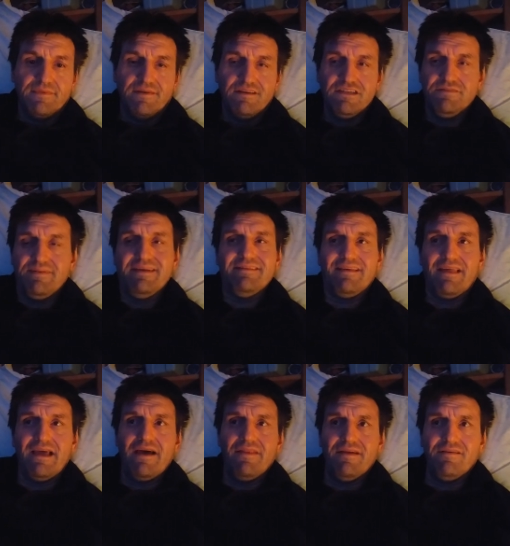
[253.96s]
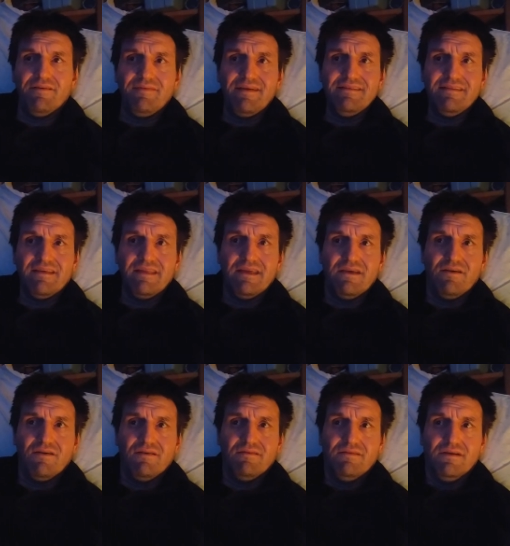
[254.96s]
Which is basically how they were basically
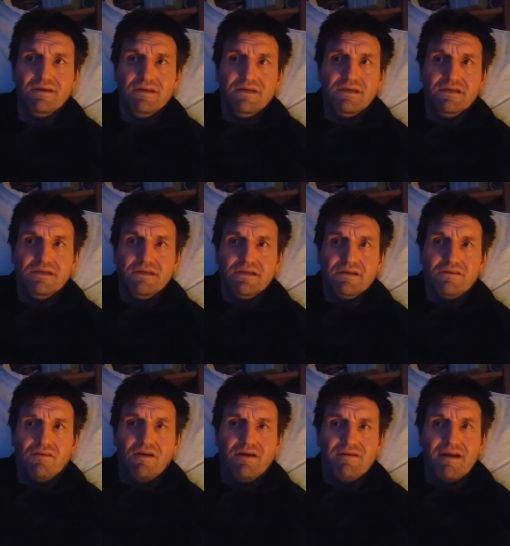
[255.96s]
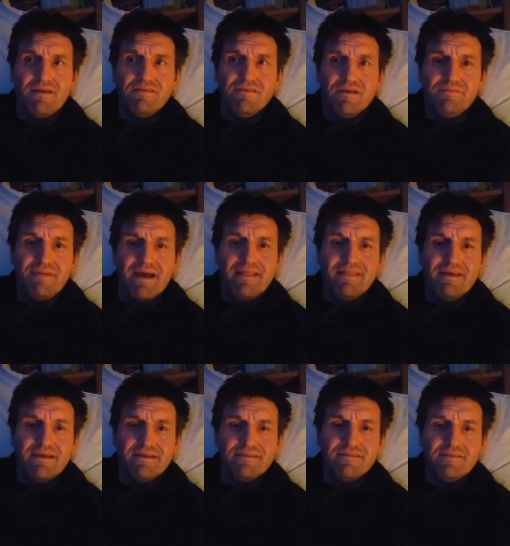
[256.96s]
going around doing bad
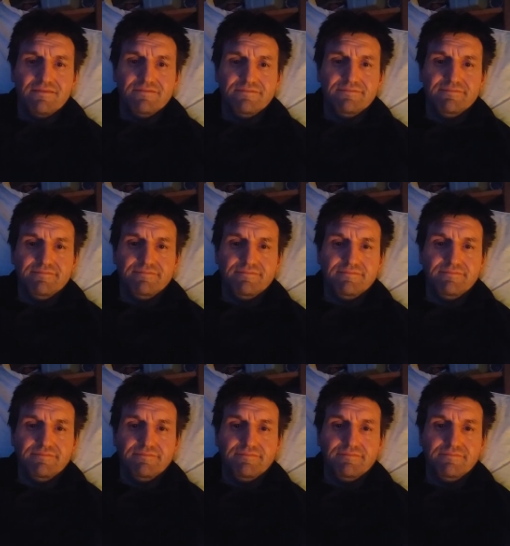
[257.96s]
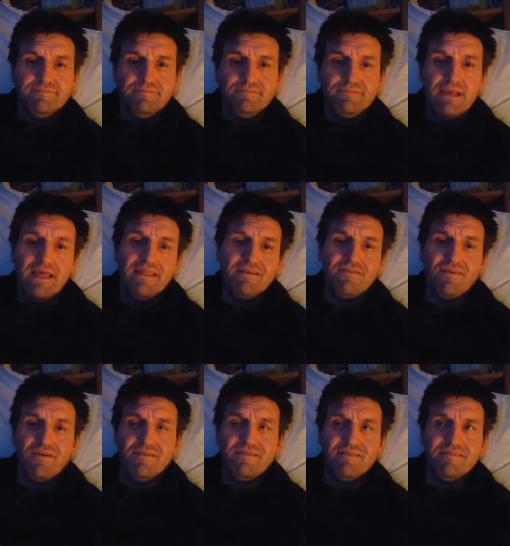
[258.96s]
things. And then, of
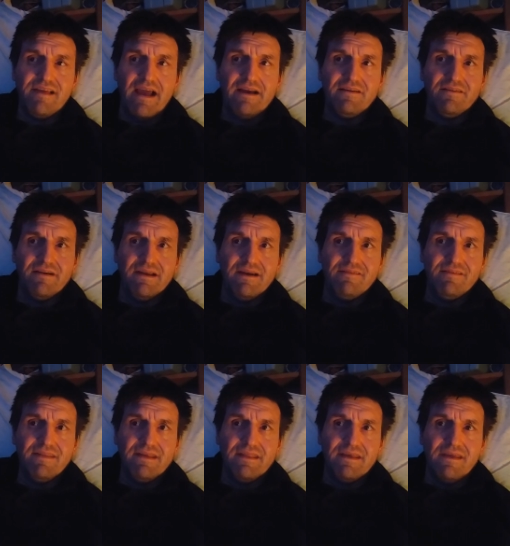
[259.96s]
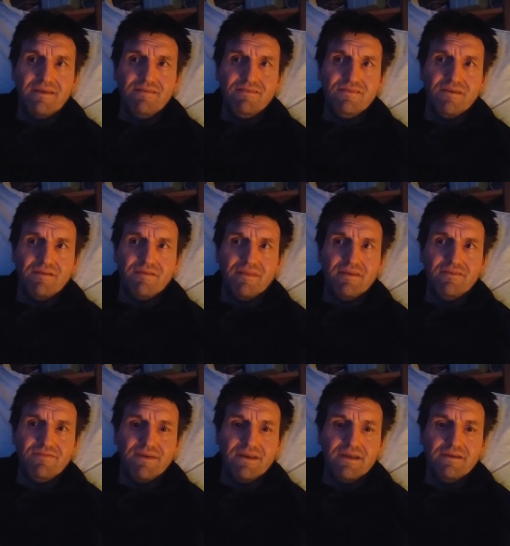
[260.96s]
course, there's Zachary and everything that he was doing with
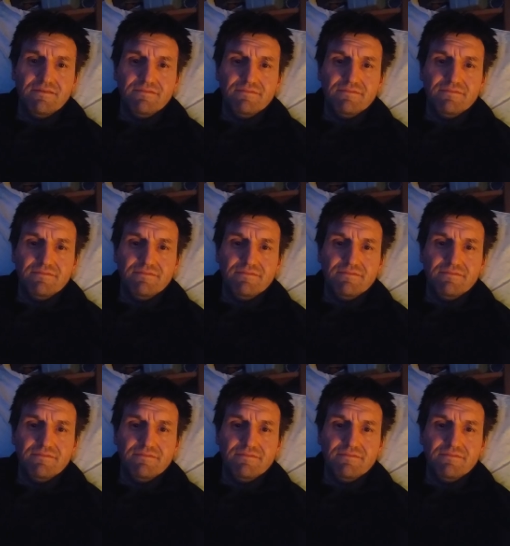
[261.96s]
his money